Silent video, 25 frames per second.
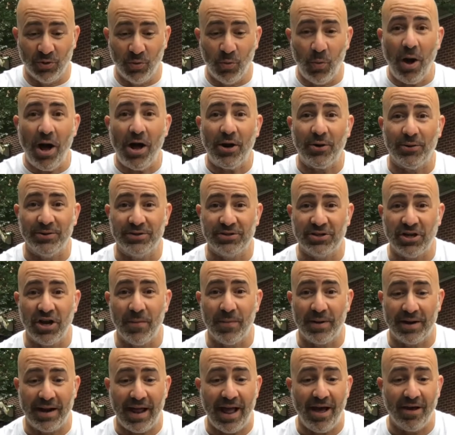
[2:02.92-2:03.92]
water is
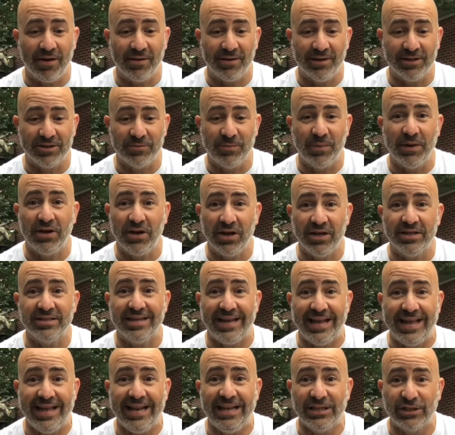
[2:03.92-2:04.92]
coming out is because
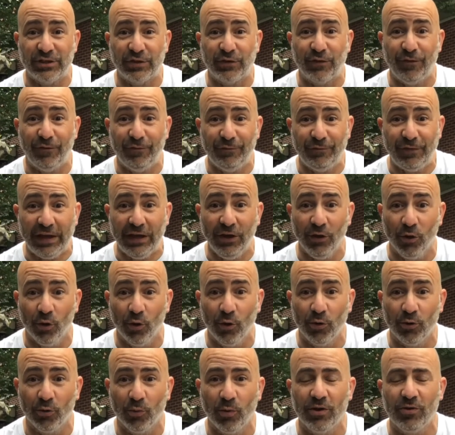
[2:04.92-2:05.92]
it is
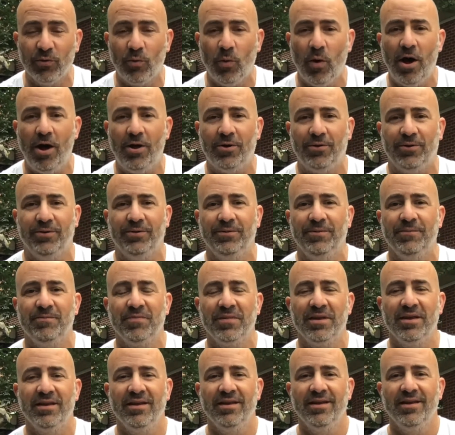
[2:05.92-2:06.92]
filled with water.
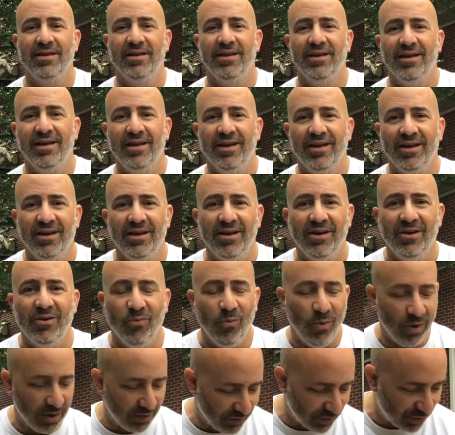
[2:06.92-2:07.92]

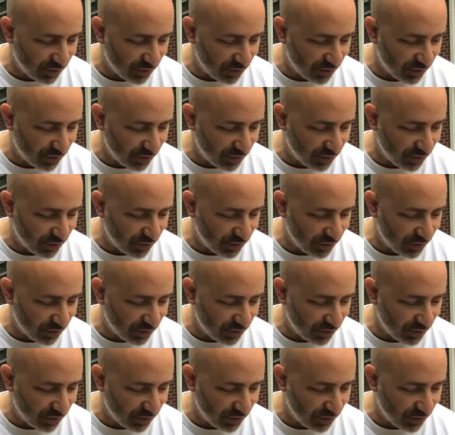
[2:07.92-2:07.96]
One of the